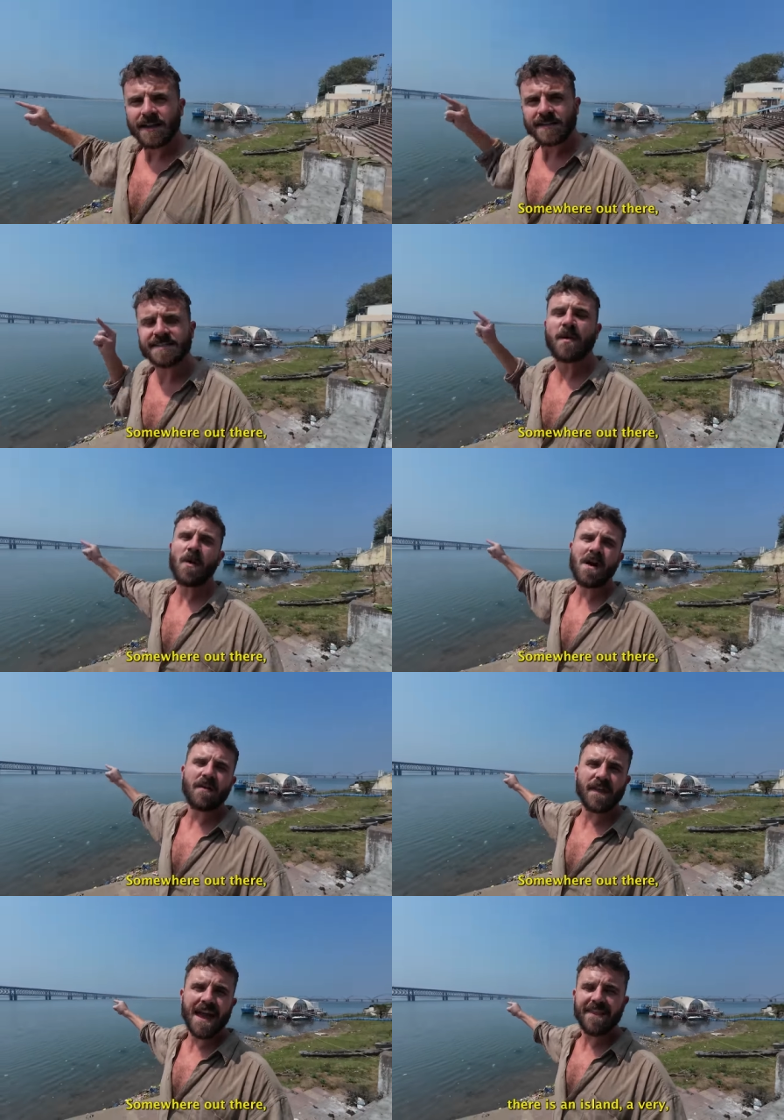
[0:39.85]
Somewhere
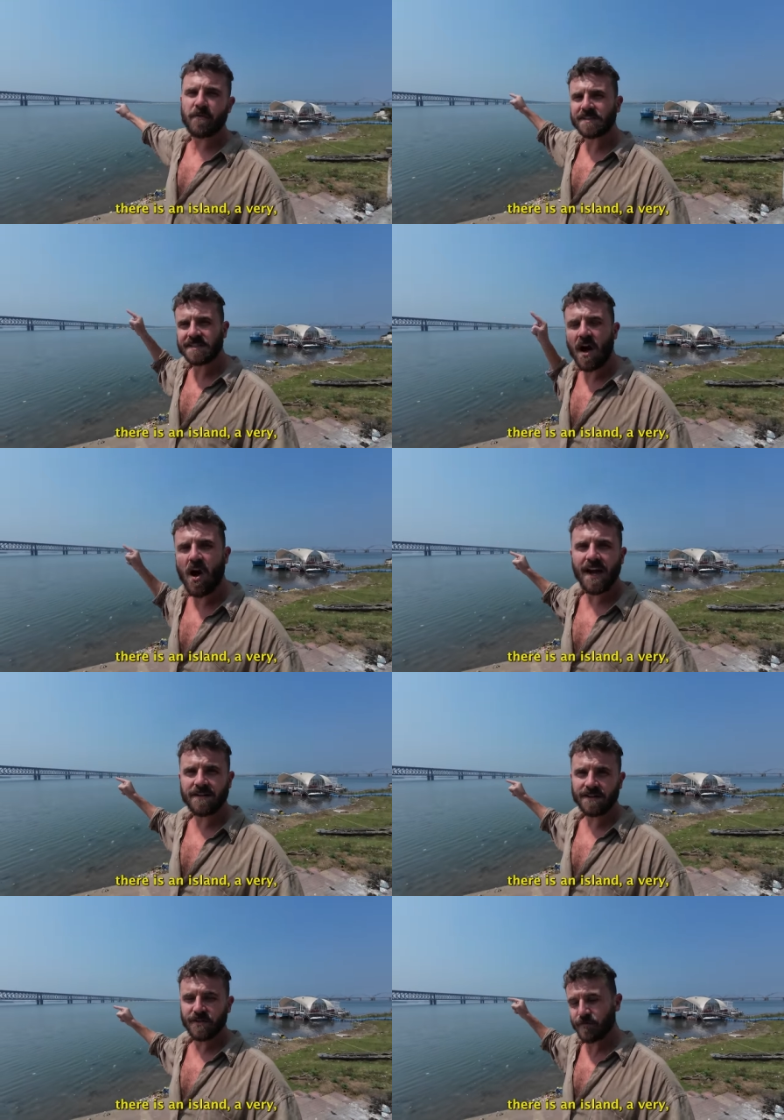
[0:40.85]
out there, there is an
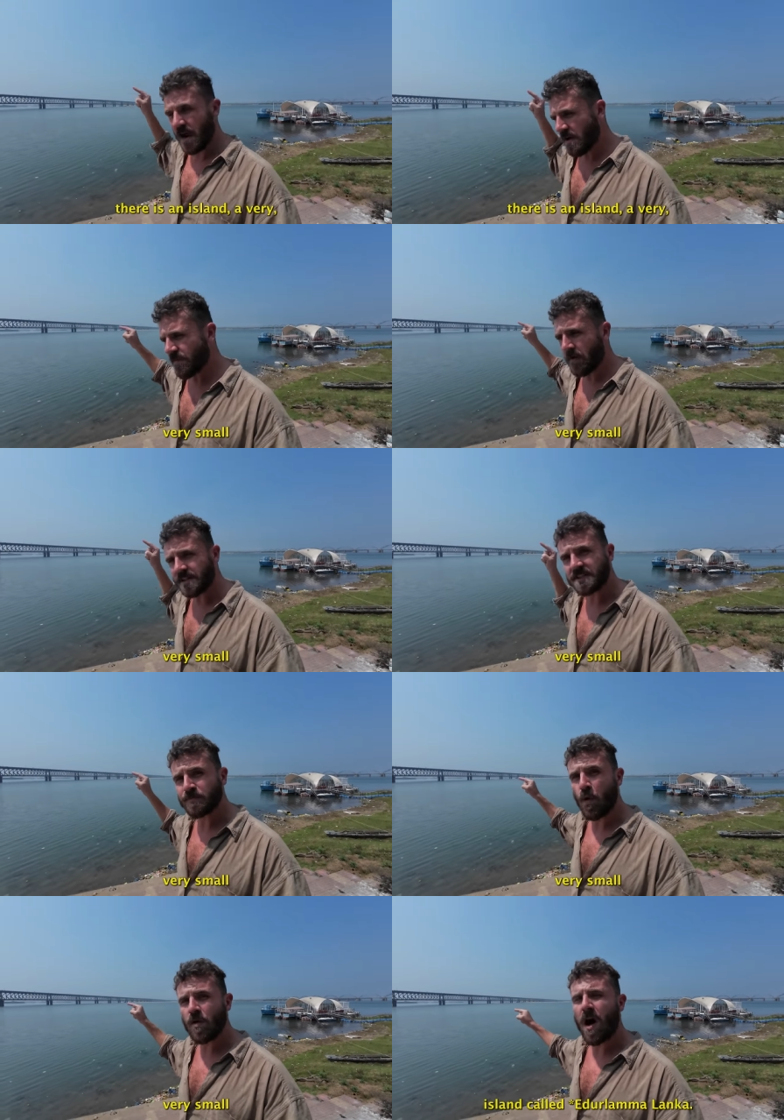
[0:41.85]
island, a very, very
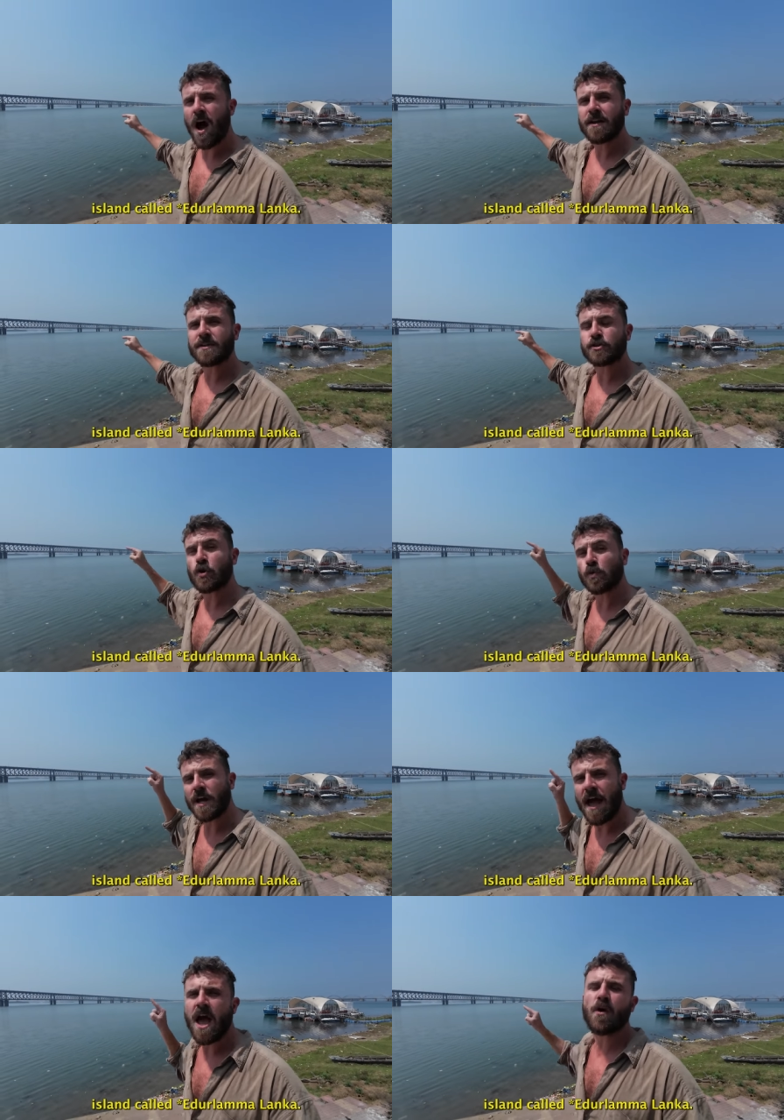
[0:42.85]
small island called
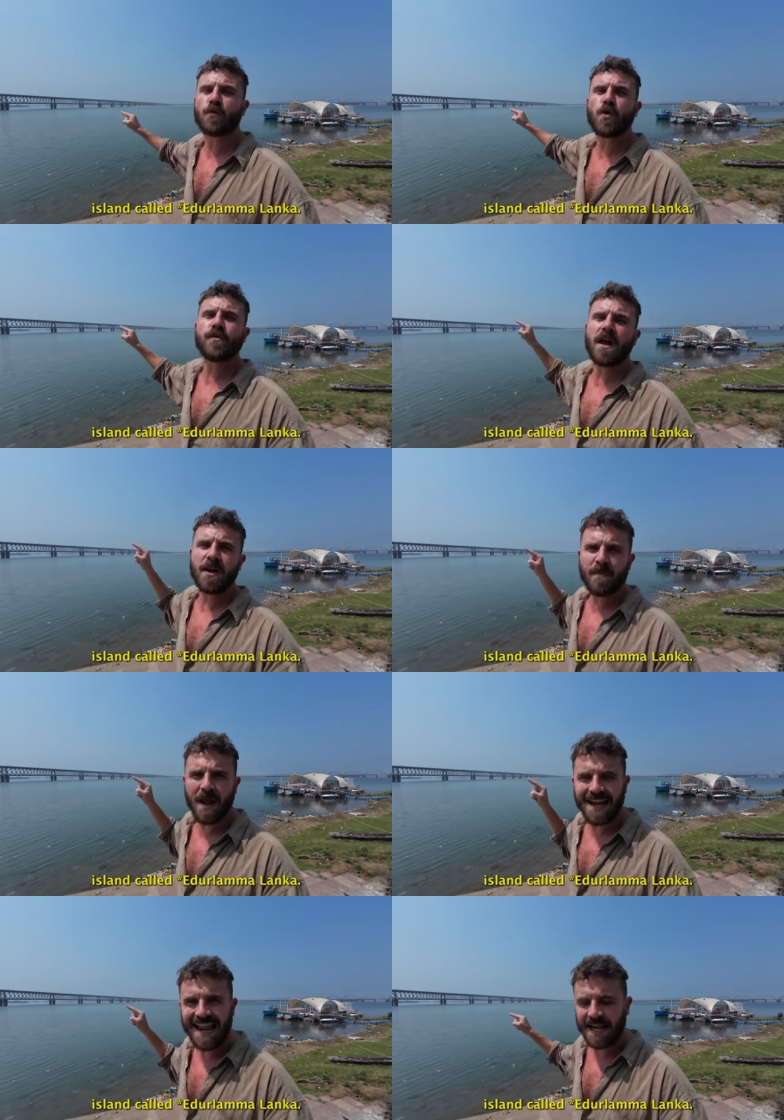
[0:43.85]
Arunalam
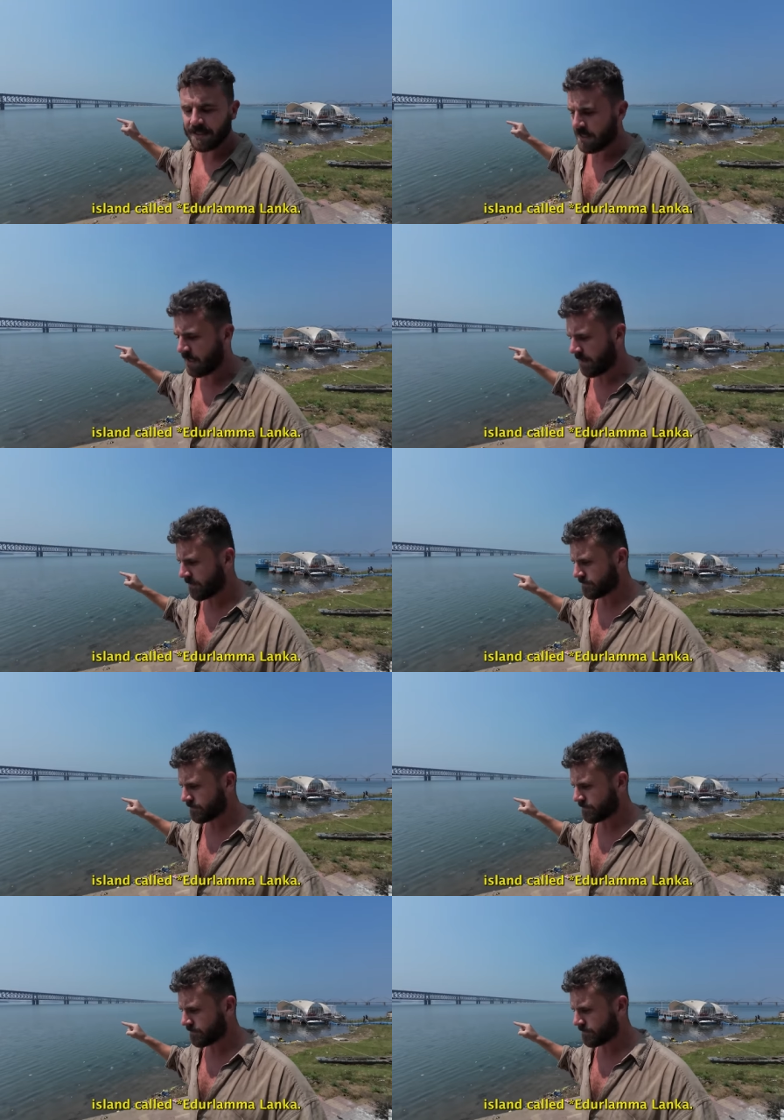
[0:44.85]
Lanka.